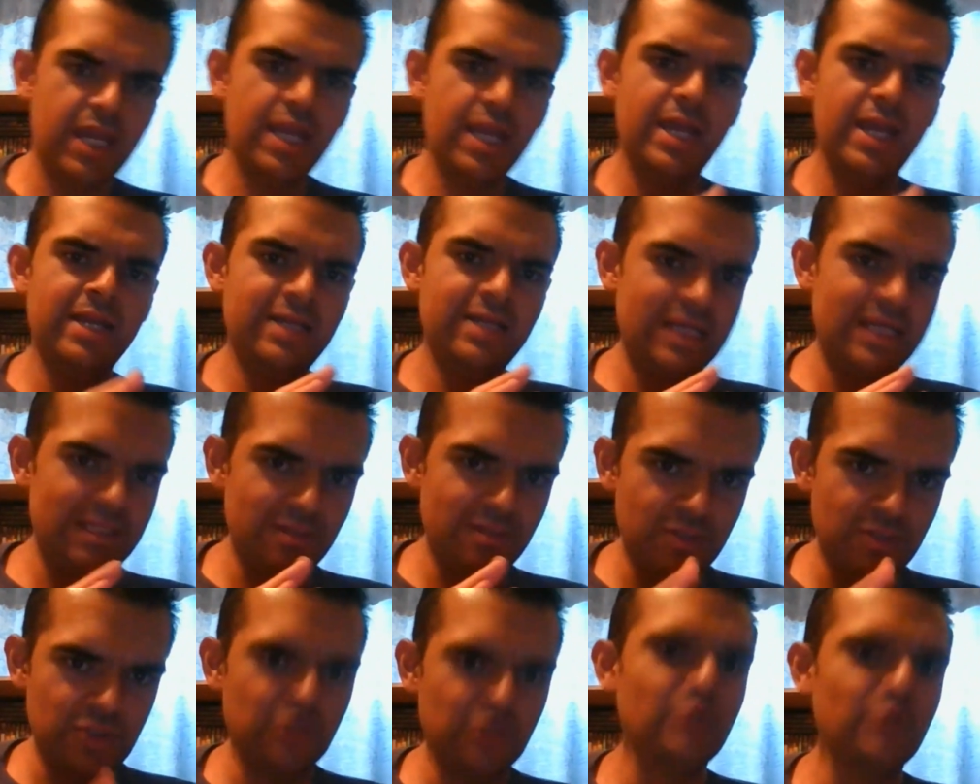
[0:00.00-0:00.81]
And I
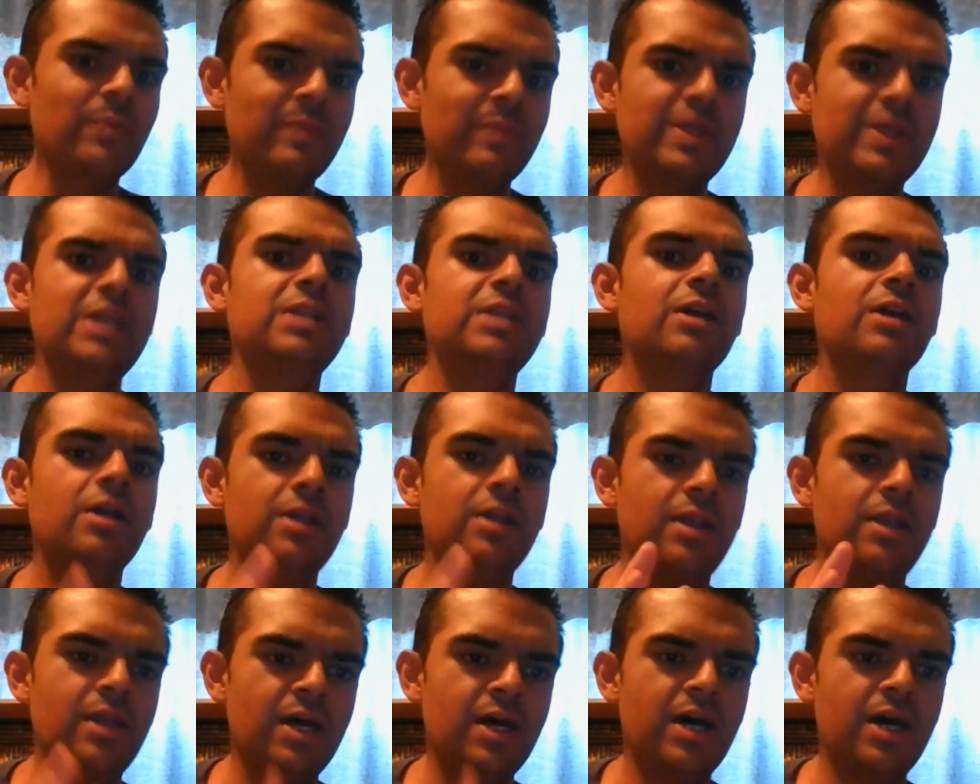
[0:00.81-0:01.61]
do mean
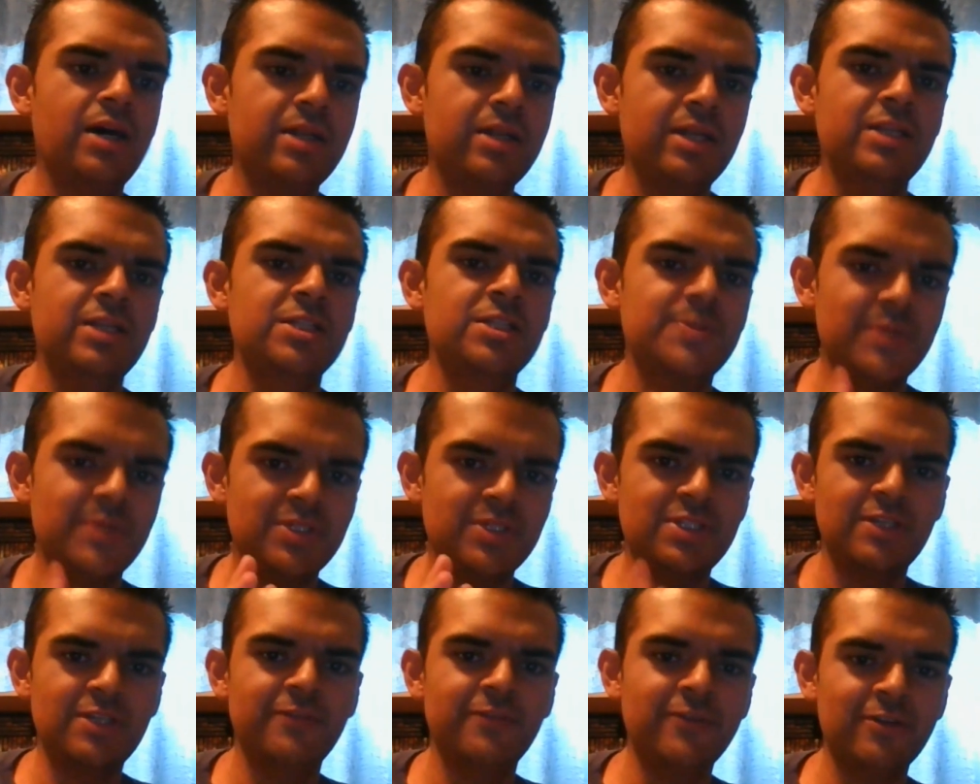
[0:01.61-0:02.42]
not in
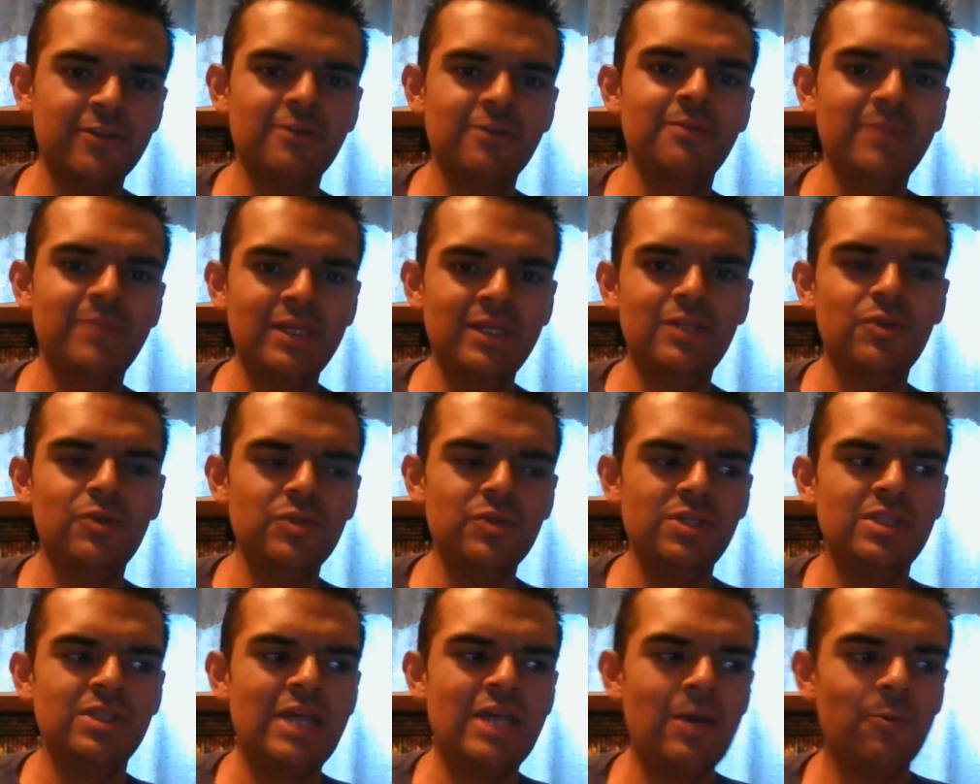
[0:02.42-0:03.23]
specific of me
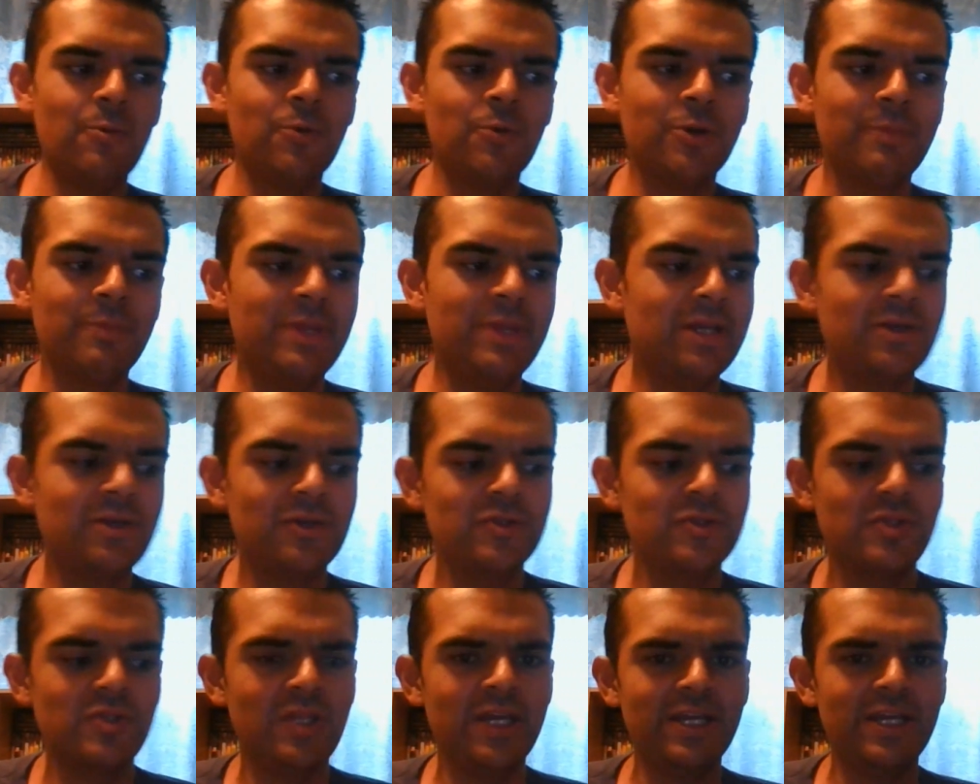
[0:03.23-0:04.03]
using that word
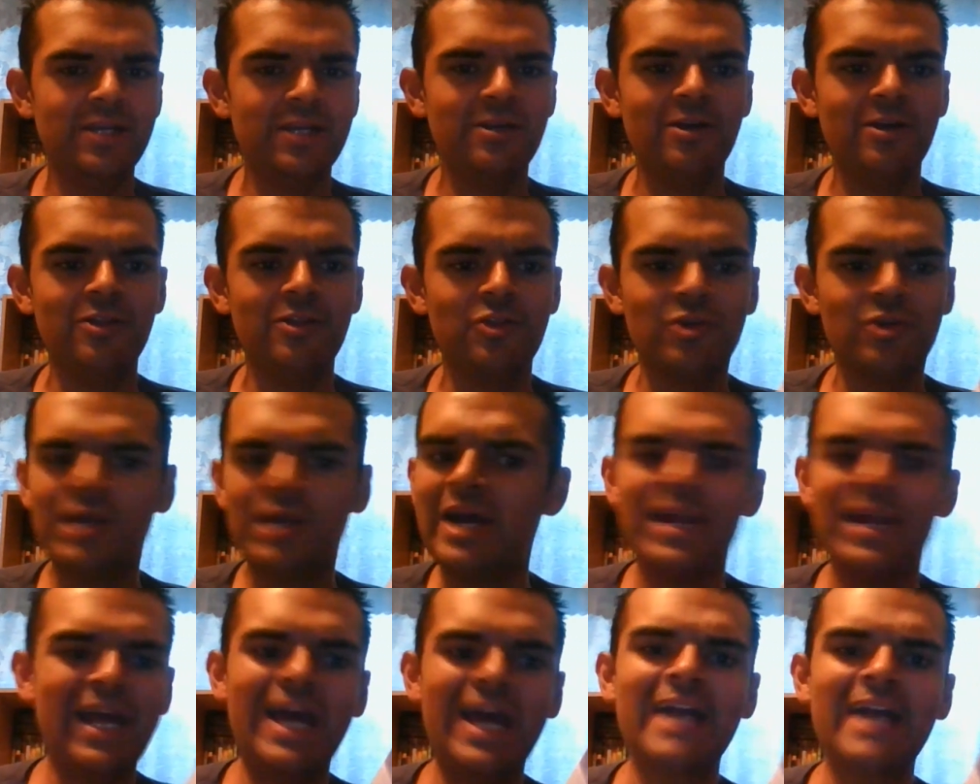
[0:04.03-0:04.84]
because, like, they're
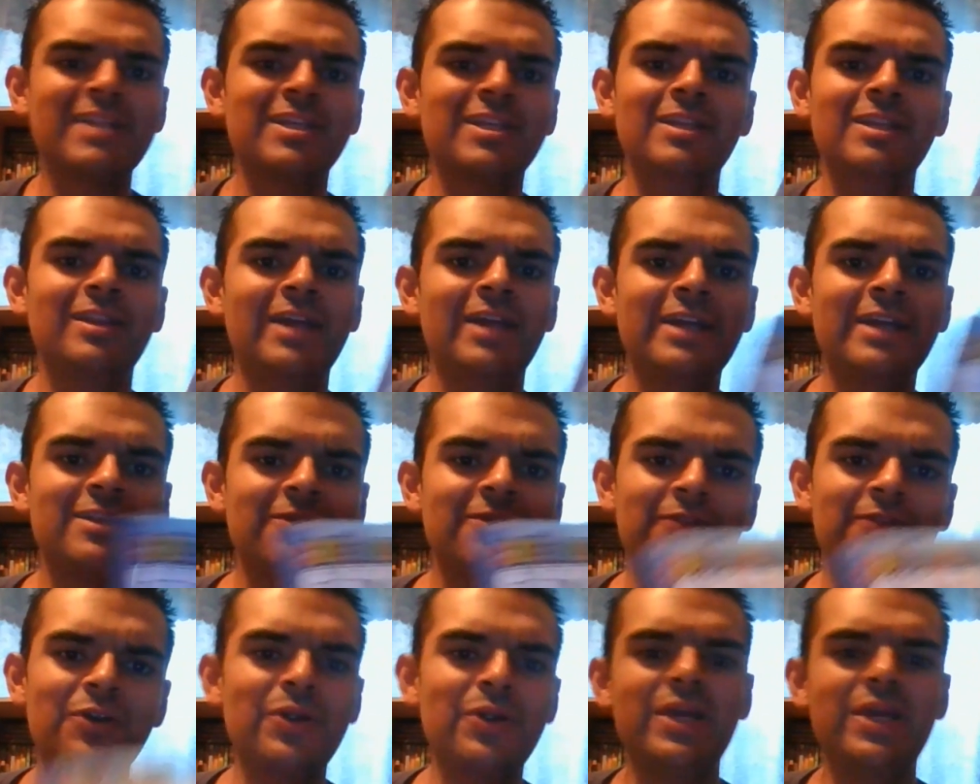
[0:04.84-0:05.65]
not acting like the
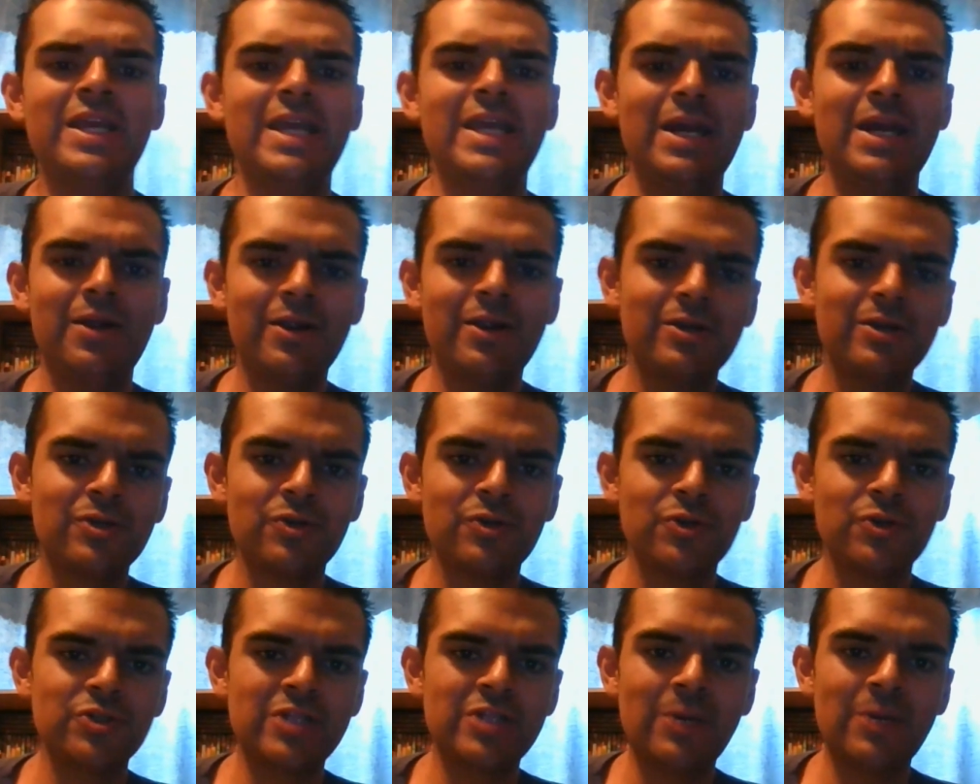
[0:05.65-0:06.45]
very
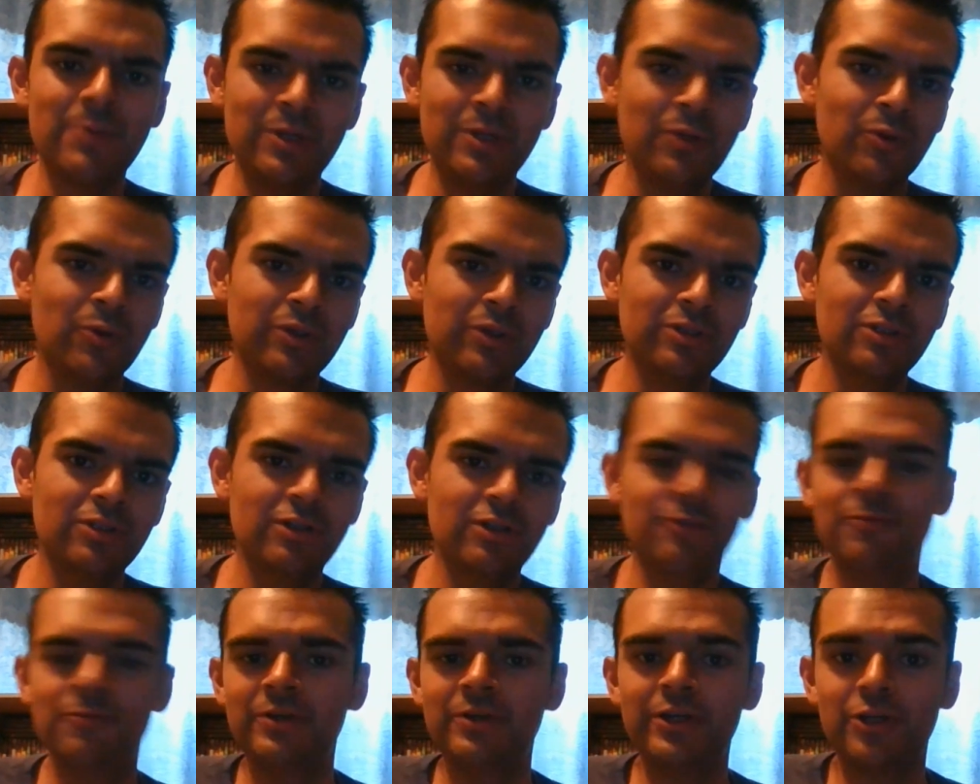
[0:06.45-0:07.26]
characters that we know and
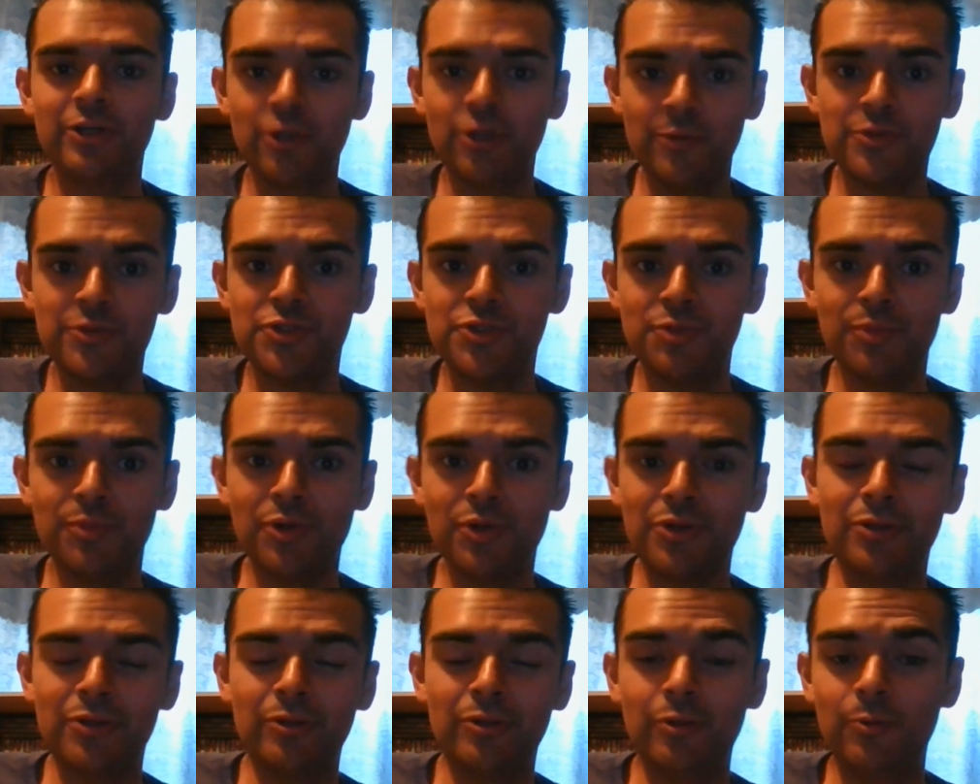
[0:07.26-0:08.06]
love when it comes to
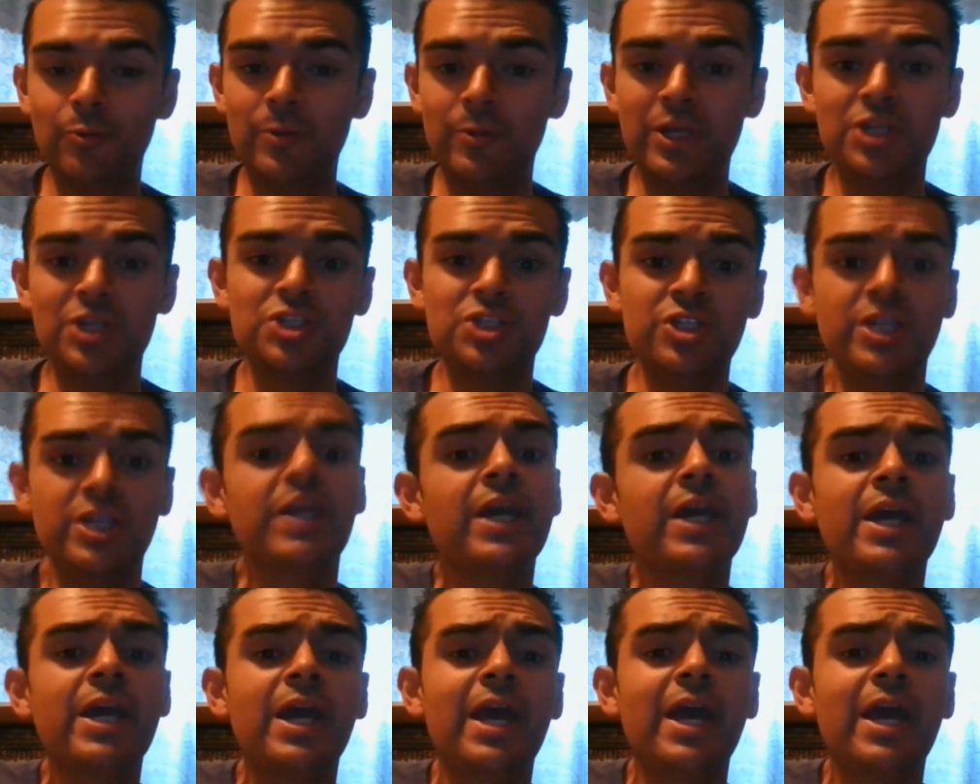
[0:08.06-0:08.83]
Mario and Luigi.